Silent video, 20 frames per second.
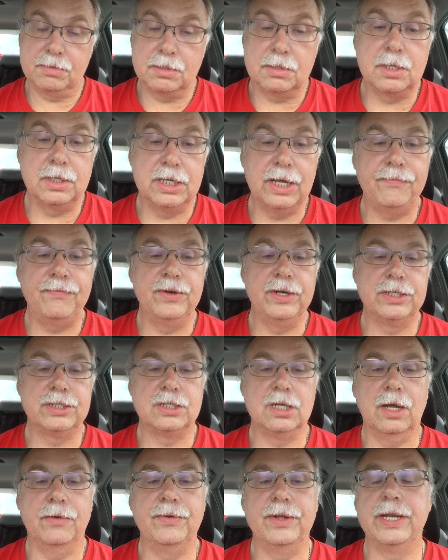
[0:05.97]
The
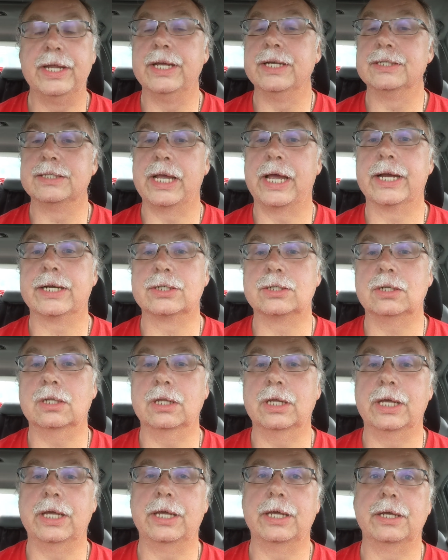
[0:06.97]
definition of it is
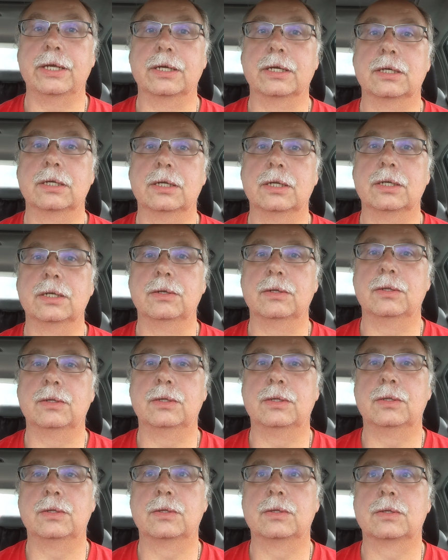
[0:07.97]
actually
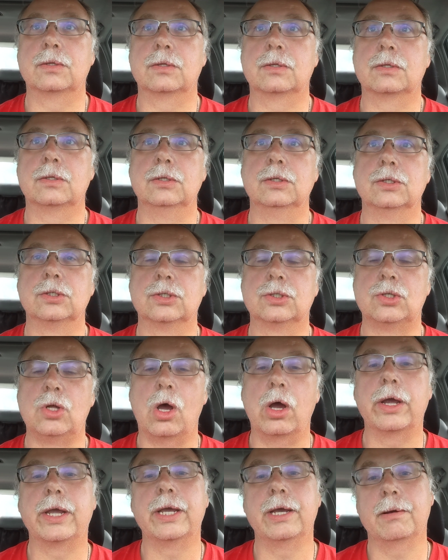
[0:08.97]

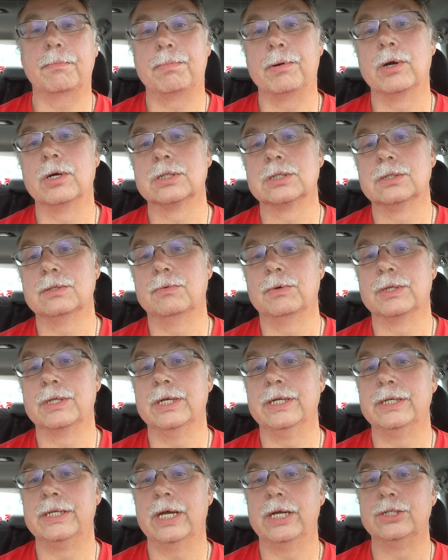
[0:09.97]
stalking a person with the
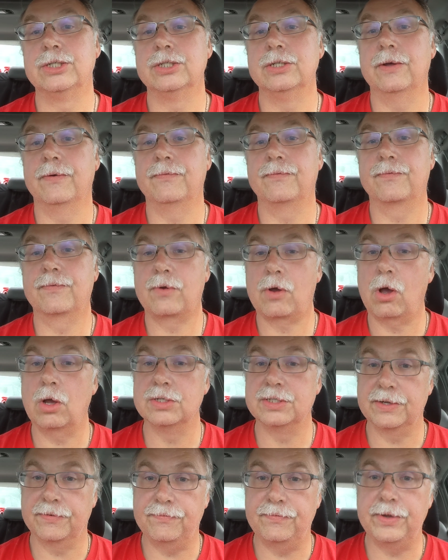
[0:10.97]
intention of
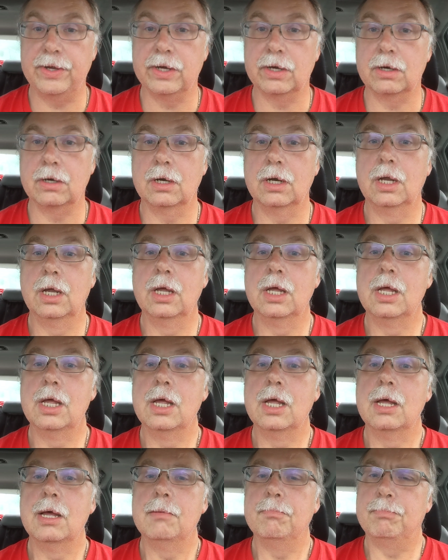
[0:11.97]
causing fear,
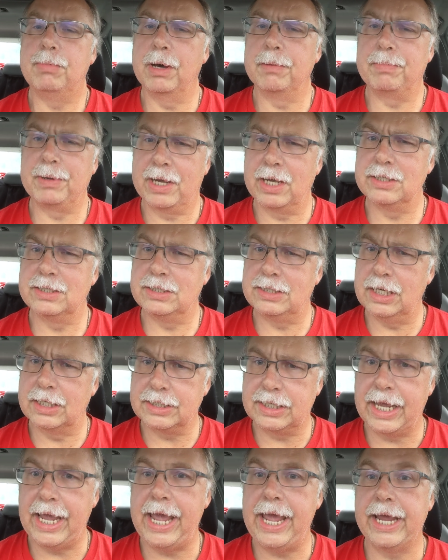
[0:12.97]
but because it says
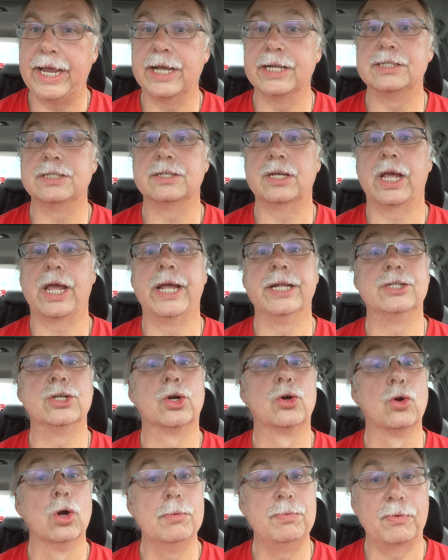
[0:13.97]
gang, it's a
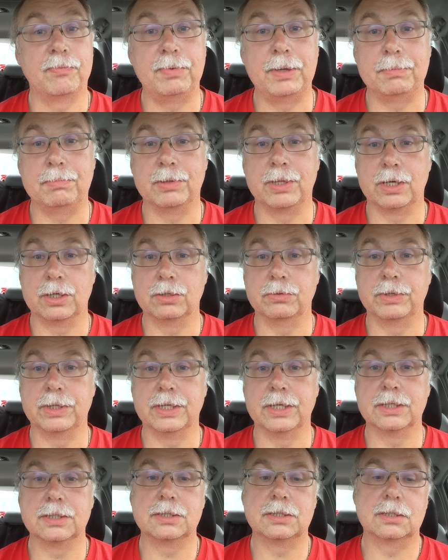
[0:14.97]
group of people that are doing
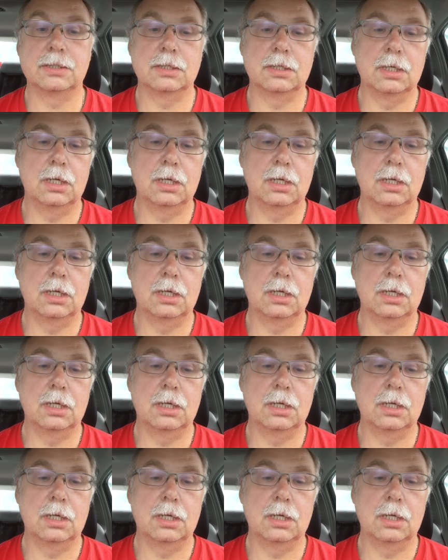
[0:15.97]
this.